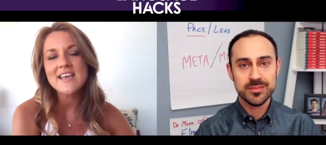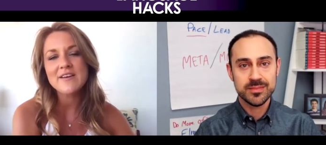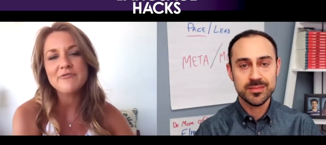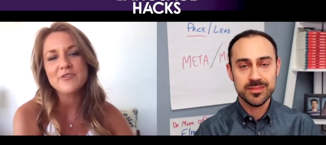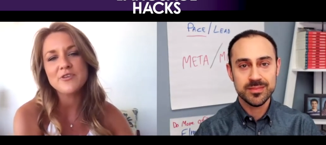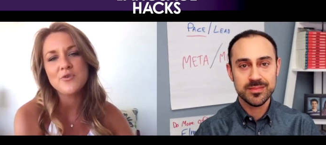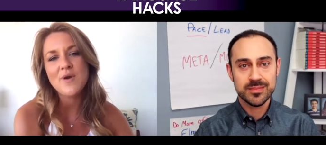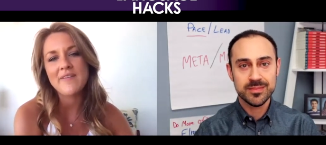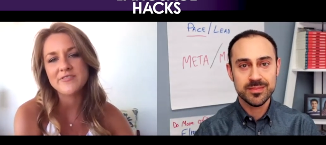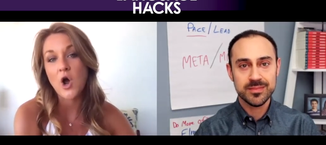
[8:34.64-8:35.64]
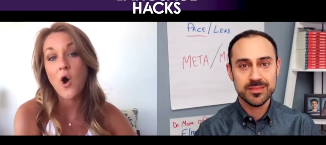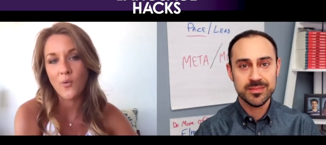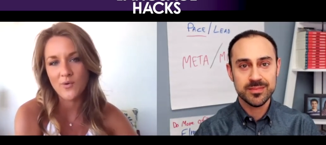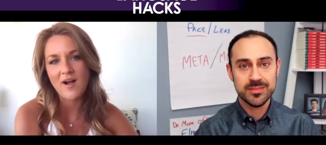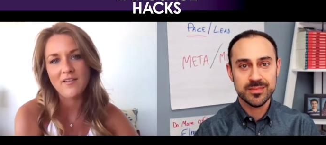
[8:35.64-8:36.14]
Speaker 1: if you have to
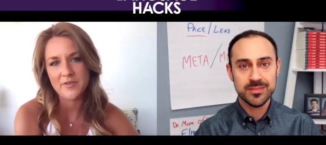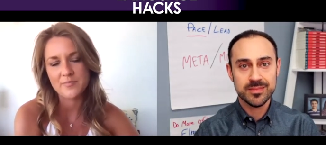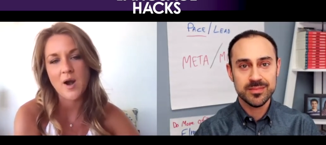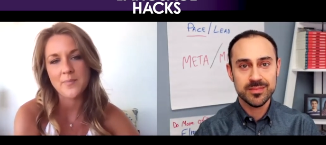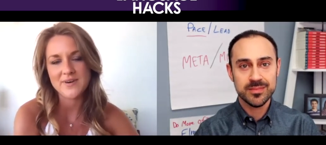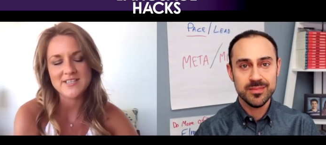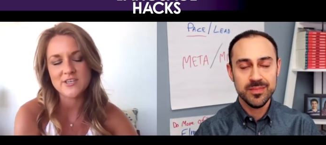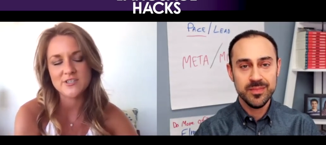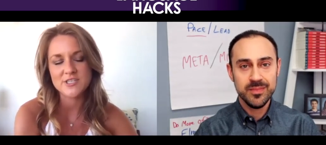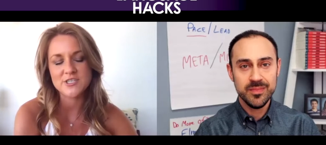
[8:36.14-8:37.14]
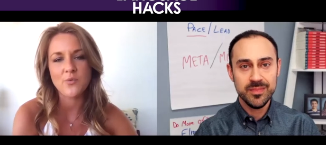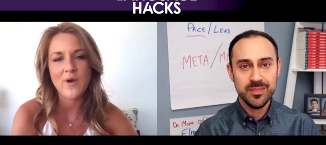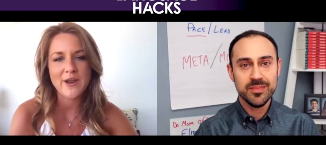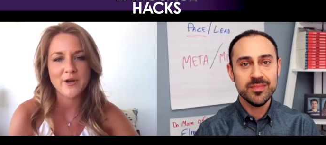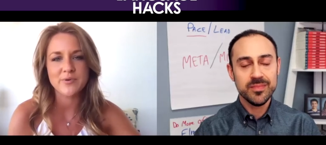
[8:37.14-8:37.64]
own all of the properties. There's just no
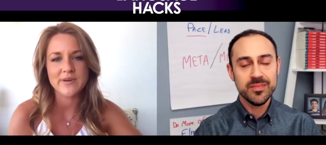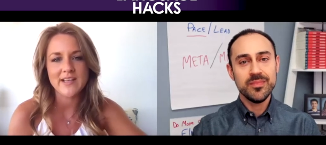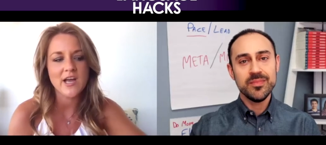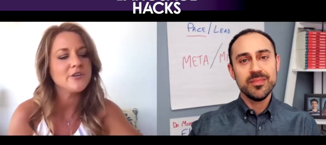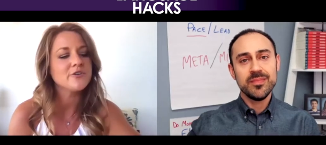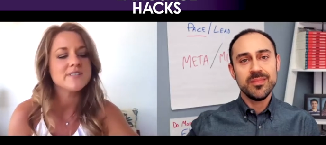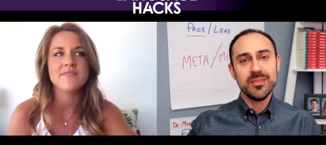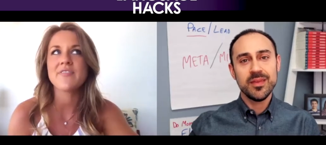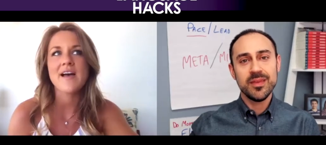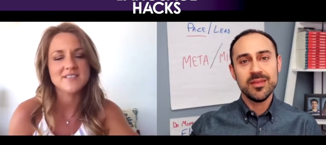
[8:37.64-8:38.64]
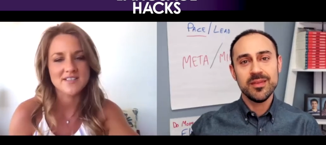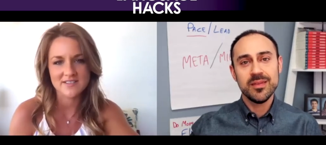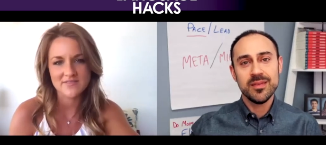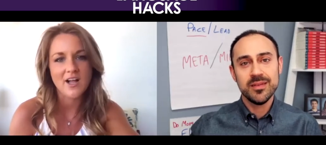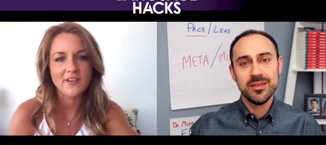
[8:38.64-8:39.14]
way. You're putting hundreds of
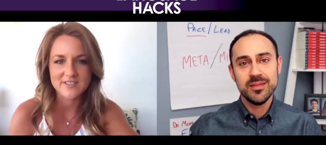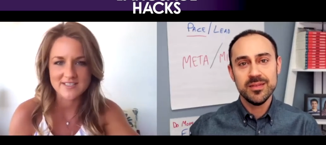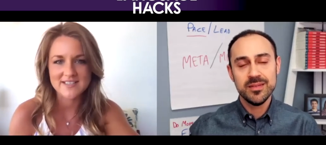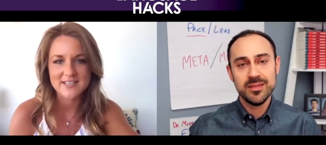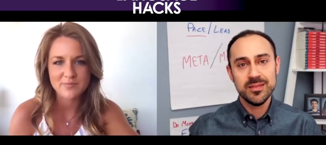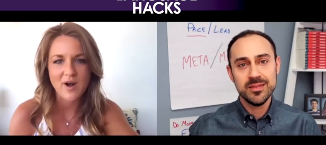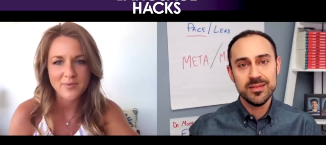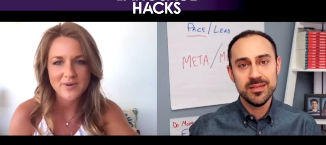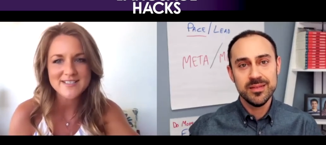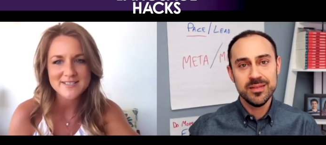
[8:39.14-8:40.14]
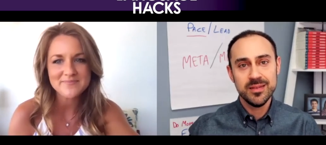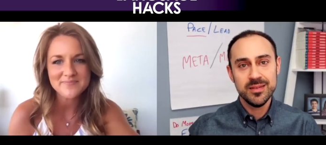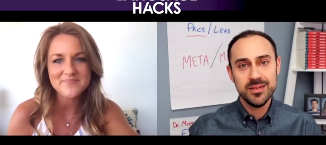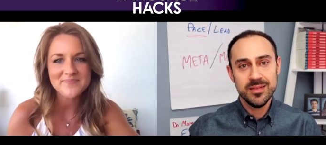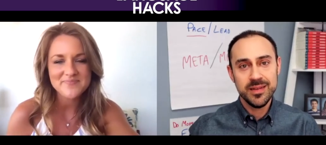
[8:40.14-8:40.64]
thousands of dollars into these properties.
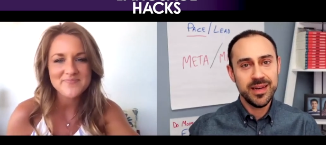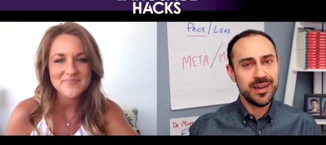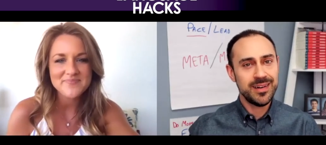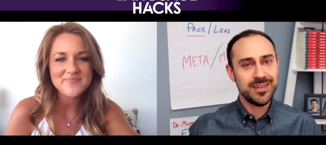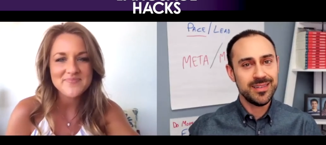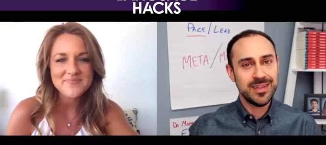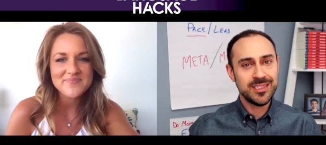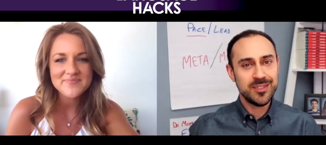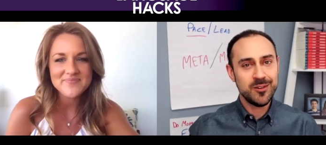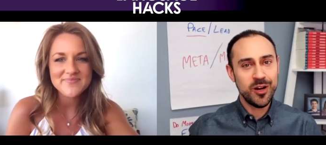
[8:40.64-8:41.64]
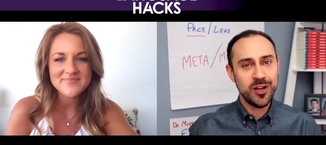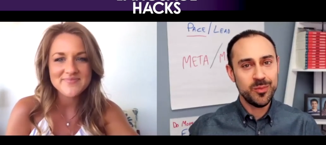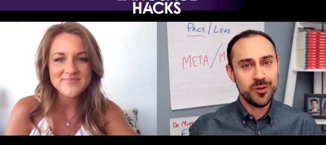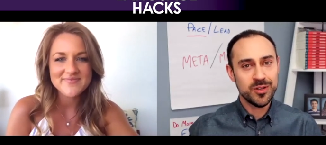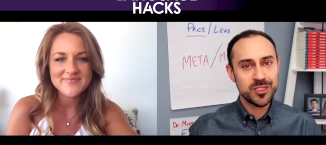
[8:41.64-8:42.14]
Speaker 2: Yeah, that's
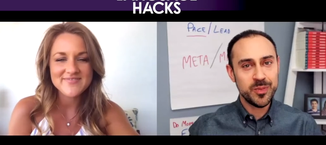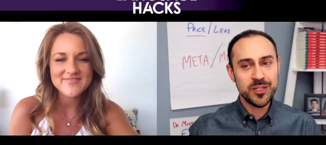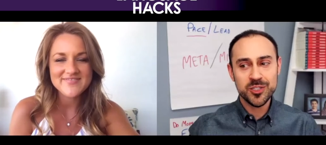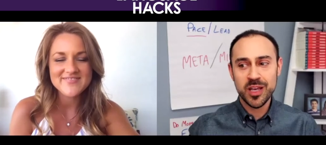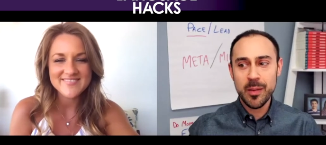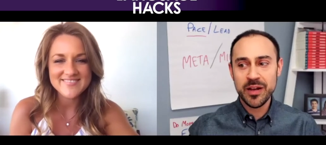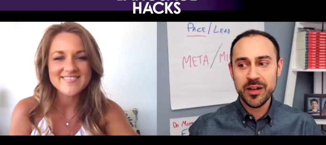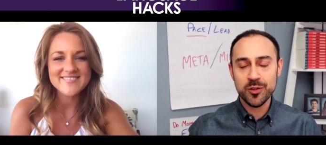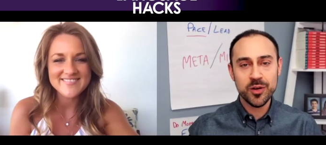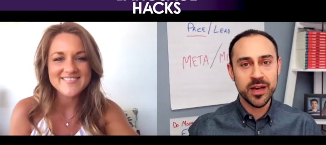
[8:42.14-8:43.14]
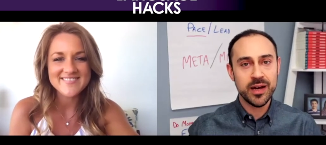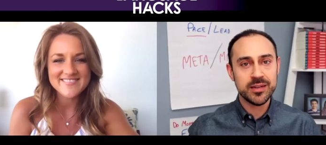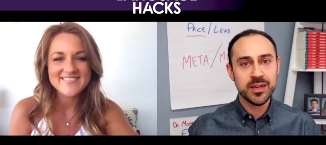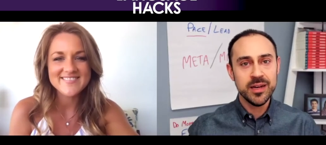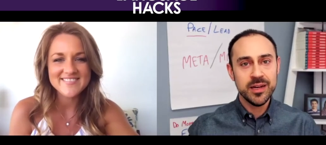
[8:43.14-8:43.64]
incredible. Especially, I mean, you look
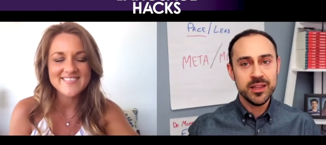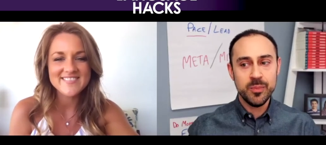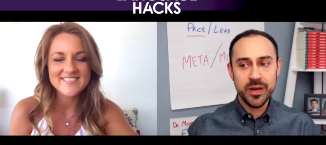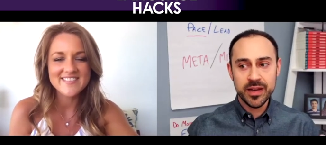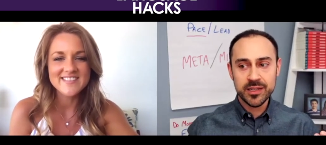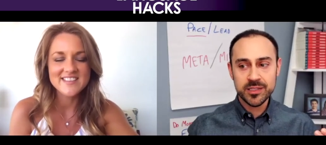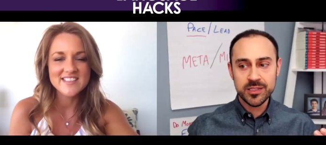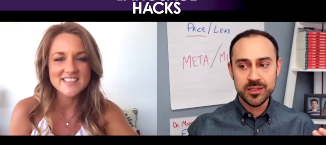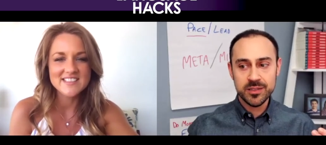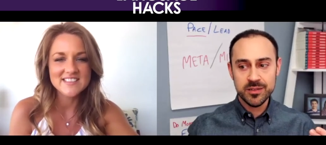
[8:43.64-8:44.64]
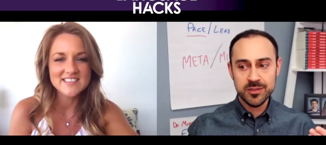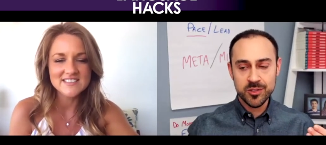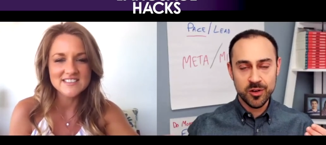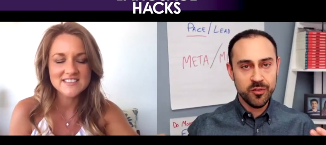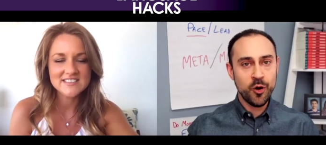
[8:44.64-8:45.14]
at the biggest
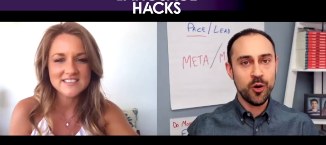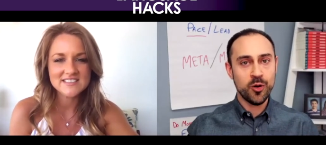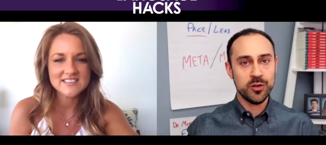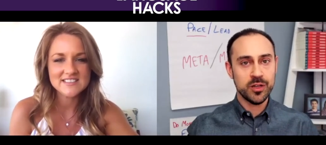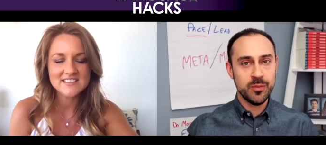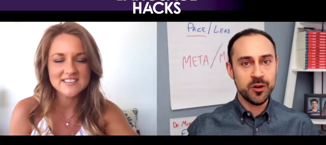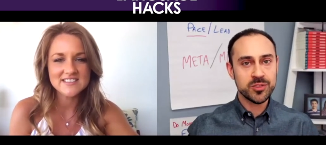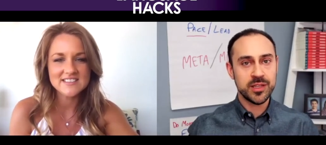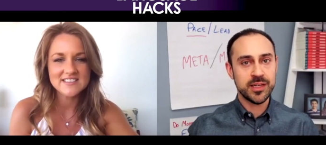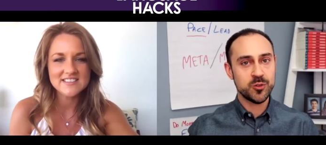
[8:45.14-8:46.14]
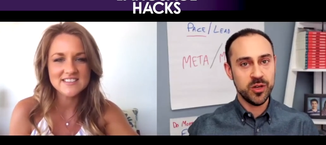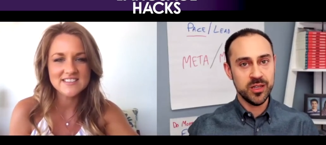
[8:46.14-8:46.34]
sort of hurdle in most things real